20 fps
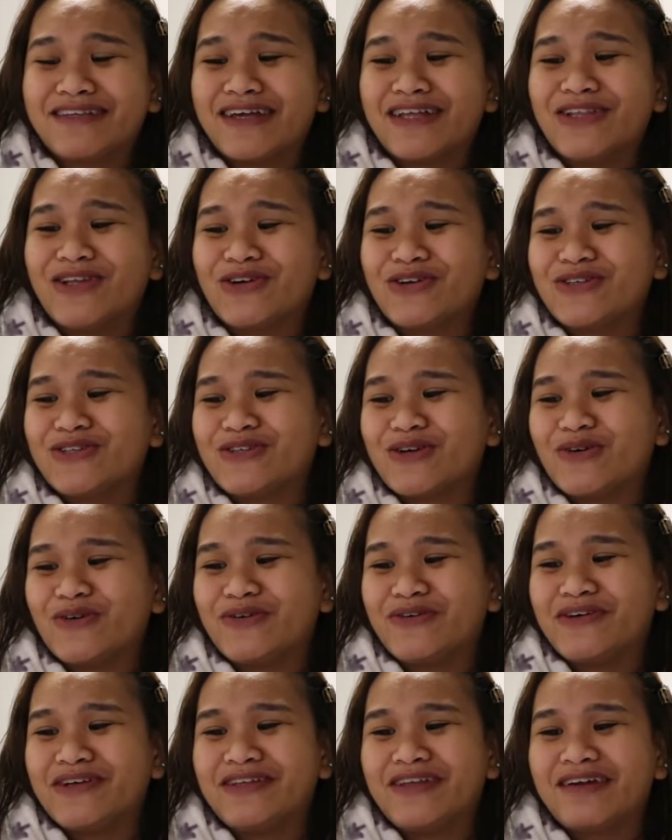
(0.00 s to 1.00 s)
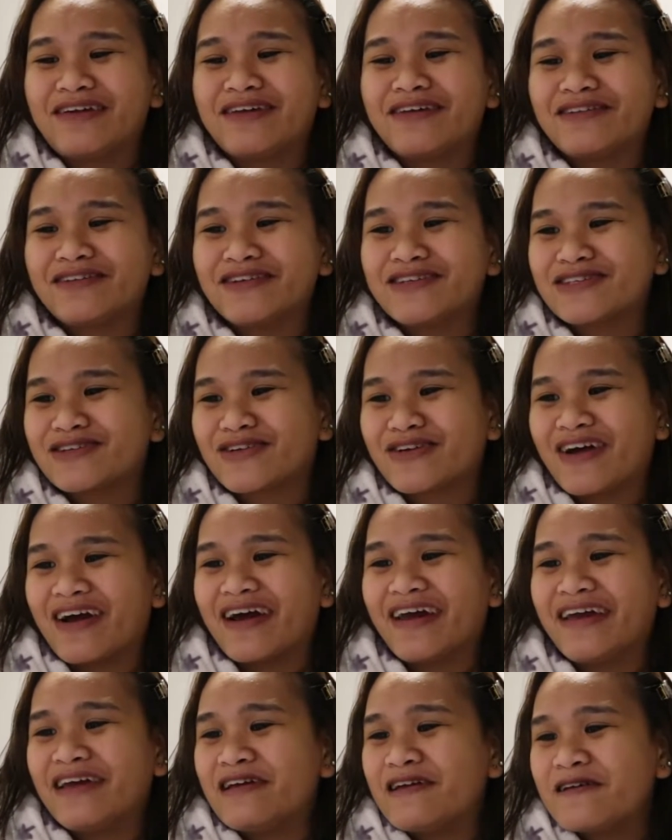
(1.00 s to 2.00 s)
I looked so ridiculous
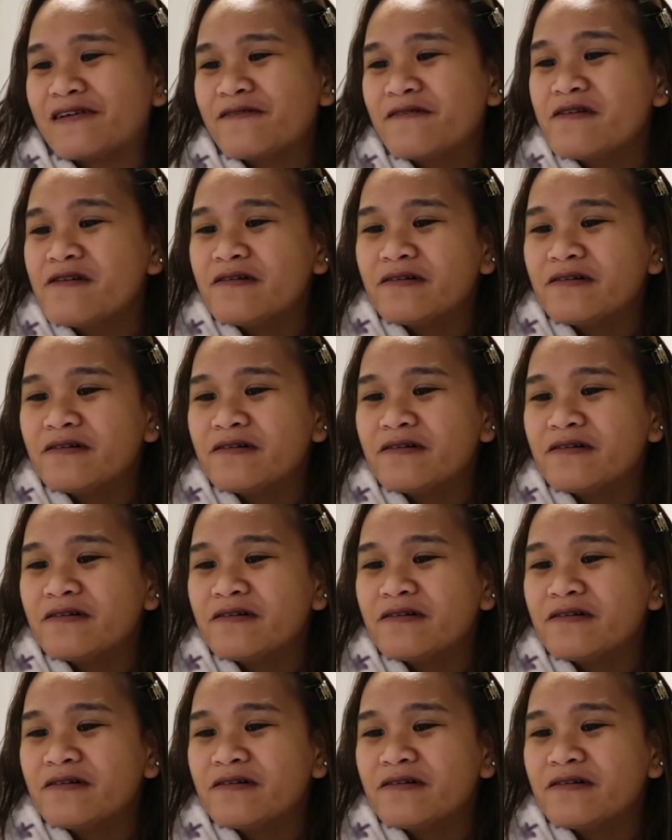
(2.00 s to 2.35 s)
crying.